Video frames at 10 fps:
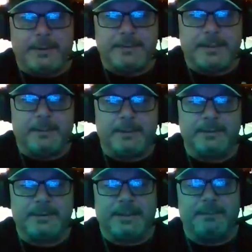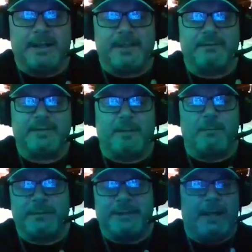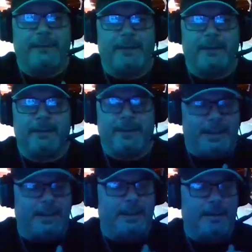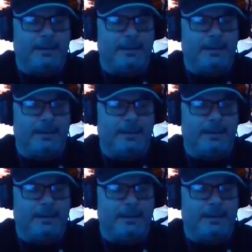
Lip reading: They said it seemed like something was down there. Yeah.